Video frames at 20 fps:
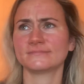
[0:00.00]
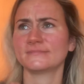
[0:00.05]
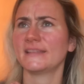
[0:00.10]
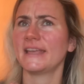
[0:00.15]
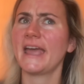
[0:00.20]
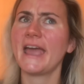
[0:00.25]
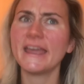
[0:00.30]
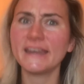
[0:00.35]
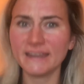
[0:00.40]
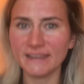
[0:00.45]

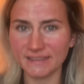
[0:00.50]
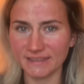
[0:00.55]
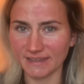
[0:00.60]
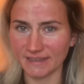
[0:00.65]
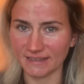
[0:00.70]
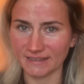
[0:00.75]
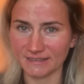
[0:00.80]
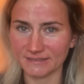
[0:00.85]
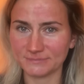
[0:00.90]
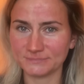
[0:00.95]

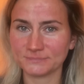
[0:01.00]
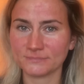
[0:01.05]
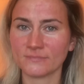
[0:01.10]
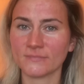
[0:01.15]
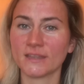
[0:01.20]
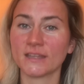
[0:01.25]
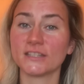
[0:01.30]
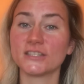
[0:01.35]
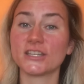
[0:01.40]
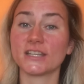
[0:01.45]
anything,
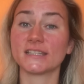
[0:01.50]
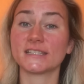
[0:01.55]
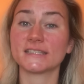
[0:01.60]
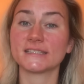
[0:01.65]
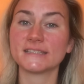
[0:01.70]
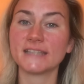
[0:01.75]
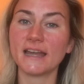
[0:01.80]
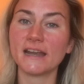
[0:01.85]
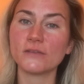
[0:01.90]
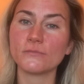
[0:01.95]
just
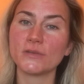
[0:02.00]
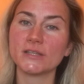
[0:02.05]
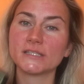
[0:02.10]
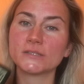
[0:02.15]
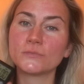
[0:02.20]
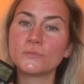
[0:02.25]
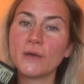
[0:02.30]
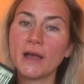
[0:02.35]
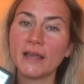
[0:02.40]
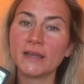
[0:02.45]
start
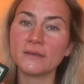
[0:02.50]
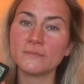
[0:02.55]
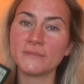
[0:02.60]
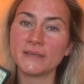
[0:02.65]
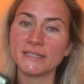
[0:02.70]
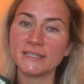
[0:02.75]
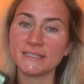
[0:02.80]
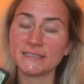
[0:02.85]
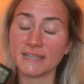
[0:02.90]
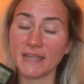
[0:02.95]
with 1
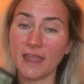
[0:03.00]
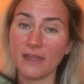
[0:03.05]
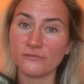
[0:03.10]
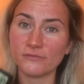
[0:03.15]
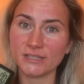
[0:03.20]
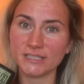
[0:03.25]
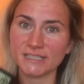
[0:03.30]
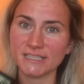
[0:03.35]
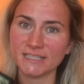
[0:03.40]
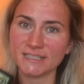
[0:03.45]
minute
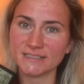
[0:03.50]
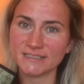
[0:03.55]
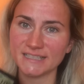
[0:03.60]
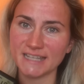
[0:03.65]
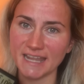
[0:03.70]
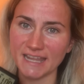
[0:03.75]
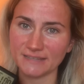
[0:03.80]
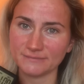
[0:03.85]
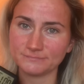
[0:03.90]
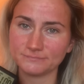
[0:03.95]
every single
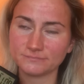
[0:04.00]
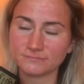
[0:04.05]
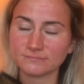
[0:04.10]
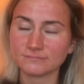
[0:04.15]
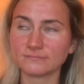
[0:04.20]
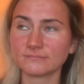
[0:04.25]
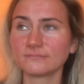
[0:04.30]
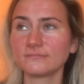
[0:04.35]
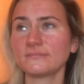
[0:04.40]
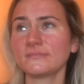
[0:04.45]
day.
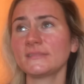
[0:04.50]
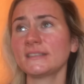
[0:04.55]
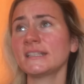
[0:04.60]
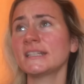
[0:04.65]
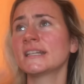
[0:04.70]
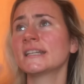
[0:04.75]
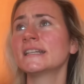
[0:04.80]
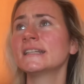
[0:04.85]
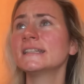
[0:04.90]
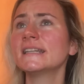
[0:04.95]

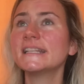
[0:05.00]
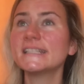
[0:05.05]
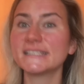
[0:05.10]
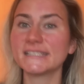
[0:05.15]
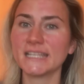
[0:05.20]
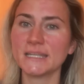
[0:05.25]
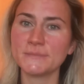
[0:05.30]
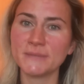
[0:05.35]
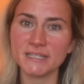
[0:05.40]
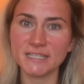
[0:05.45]
Let's
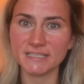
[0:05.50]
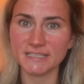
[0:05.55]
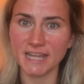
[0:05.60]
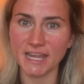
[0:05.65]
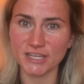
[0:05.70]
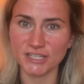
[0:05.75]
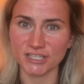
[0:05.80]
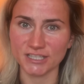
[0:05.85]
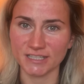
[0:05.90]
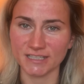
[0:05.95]
say
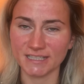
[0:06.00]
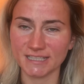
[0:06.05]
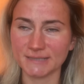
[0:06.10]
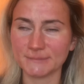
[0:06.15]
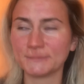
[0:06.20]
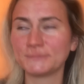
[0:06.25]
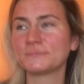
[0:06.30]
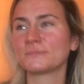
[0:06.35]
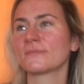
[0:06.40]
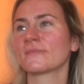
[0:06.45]
meditations.
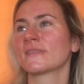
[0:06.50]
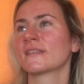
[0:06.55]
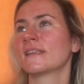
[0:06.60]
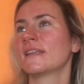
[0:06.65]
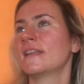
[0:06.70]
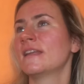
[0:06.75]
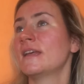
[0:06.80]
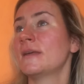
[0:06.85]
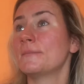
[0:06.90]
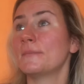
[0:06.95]

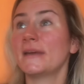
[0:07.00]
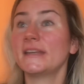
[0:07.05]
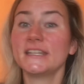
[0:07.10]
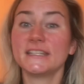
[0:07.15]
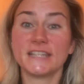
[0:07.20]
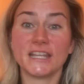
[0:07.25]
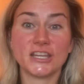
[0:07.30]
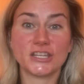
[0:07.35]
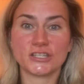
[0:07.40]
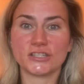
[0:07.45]

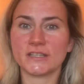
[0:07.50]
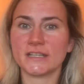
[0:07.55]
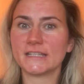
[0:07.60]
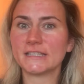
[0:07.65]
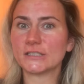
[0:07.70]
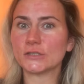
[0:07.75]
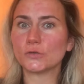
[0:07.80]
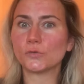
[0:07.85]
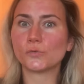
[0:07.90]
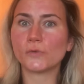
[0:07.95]
Meditation
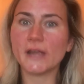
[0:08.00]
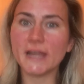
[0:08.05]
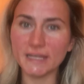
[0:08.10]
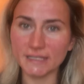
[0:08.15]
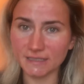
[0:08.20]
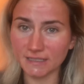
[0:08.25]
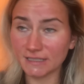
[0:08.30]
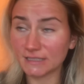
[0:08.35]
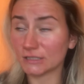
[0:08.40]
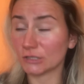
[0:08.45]
is
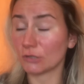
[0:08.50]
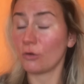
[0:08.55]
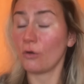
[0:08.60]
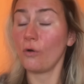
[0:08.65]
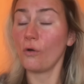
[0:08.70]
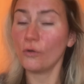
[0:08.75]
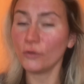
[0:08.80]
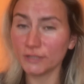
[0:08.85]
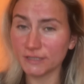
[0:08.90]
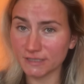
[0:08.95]
great, it's
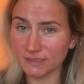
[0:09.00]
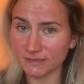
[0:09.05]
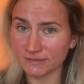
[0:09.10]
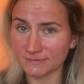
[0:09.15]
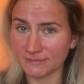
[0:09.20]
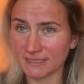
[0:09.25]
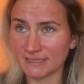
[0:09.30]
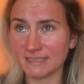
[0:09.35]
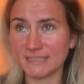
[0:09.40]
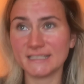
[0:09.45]

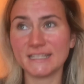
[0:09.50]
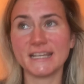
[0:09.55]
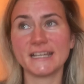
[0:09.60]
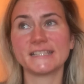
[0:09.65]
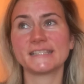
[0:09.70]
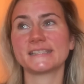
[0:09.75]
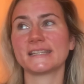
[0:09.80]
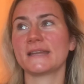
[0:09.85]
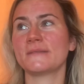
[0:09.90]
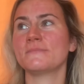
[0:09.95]
awesome, and it
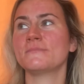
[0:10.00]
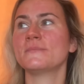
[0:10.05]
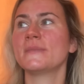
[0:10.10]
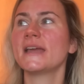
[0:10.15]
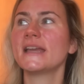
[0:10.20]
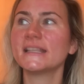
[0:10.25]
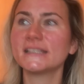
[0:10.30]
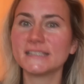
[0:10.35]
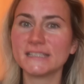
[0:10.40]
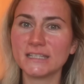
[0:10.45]
has
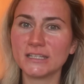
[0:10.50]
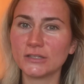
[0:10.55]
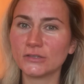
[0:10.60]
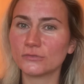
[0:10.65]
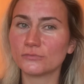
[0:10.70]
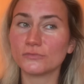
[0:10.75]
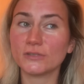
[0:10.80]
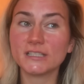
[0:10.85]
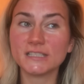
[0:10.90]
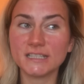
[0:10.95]
amazing
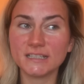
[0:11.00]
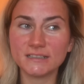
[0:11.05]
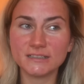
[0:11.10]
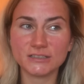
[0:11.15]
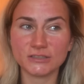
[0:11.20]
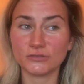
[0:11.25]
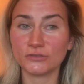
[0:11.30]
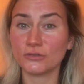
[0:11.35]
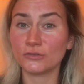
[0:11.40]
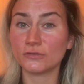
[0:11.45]

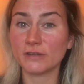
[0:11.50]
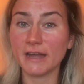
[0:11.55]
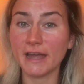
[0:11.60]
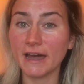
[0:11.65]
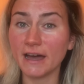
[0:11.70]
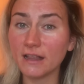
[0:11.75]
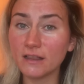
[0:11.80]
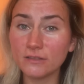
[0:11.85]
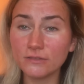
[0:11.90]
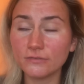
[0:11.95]
results on your
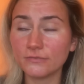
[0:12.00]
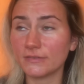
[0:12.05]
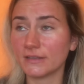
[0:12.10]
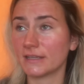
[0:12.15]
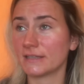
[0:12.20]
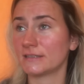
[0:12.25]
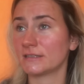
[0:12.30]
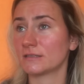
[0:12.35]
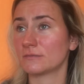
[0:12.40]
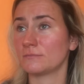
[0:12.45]
health
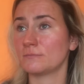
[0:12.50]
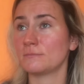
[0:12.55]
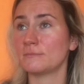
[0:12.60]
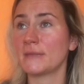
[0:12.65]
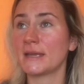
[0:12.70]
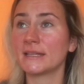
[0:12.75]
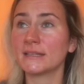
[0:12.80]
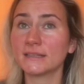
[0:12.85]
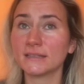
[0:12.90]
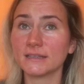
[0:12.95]
and
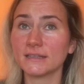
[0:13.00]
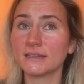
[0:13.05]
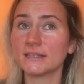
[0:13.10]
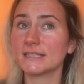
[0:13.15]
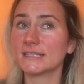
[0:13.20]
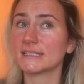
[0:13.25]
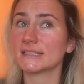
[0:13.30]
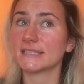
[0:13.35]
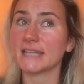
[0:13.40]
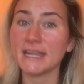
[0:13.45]
mental
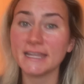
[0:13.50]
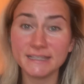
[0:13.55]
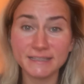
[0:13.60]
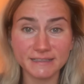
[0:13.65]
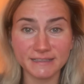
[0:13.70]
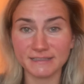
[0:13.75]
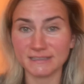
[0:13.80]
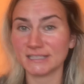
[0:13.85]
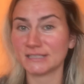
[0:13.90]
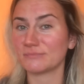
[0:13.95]
state
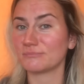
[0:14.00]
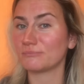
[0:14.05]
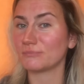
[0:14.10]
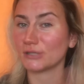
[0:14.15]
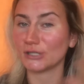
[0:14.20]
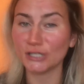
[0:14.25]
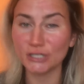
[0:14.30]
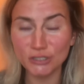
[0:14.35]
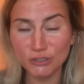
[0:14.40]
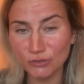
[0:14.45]
and
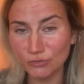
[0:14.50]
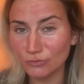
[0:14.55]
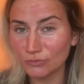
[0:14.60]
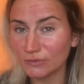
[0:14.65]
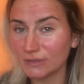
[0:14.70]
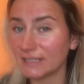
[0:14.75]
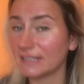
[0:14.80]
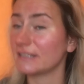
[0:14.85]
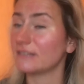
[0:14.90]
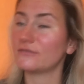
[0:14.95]

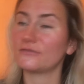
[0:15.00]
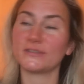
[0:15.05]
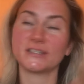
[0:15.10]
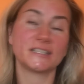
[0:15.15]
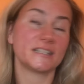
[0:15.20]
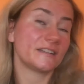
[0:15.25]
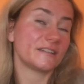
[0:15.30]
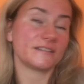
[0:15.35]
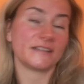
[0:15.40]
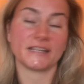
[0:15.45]
spiritual and
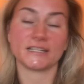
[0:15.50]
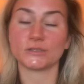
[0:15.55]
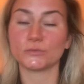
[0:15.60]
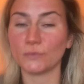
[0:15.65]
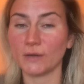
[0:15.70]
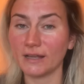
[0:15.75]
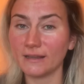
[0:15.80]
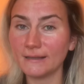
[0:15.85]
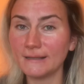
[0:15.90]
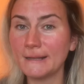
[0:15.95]
physical as
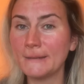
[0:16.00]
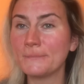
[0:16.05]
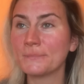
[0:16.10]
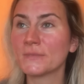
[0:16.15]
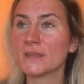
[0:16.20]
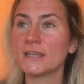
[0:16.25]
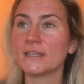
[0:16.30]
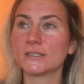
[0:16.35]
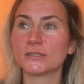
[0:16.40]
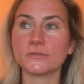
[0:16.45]
well.
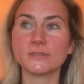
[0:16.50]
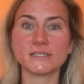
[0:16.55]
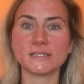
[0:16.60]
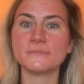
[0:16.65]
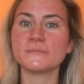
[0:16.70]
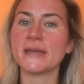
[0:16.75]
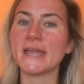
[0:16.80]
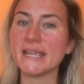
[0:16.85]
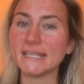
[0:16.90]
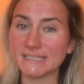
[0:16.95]
So it's
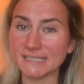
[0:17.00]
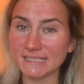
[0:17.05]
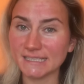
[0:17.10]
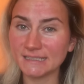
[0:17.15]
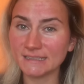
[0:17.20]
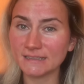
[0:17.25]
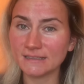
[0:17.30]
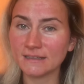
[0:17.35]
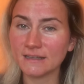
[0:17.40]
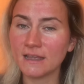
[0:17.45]

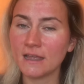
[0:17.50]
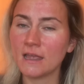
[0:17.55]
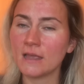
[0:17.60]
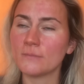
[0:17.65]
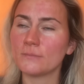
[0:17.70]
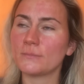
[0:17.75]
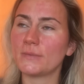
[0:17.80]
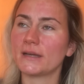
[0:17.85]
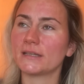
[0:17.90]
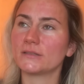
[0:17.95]
amazing.
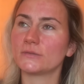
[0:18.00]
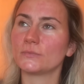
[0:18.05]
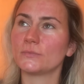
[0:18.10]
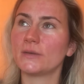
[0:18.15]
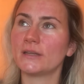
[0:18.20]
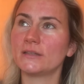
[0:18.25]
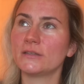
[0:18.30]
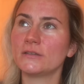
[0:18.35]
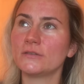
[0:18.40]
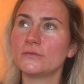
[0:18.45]
But
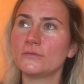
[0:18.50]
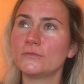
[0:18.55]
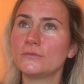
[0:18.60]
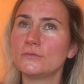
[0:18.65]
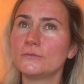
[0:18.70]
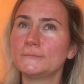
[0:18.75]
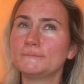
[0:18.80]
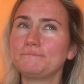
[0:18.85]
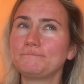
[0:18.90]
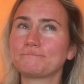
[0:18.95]
when
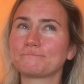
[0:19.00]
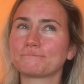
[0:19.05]
you